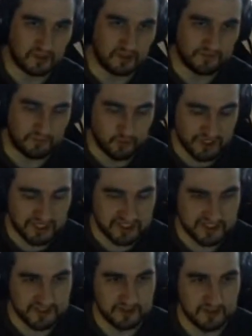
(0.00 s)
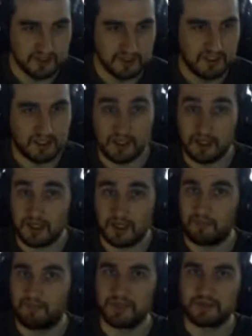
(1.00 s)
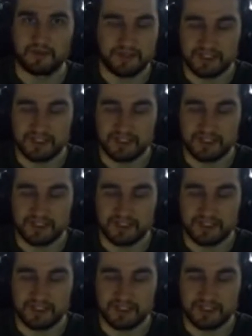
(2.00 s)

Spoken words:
a bridge, but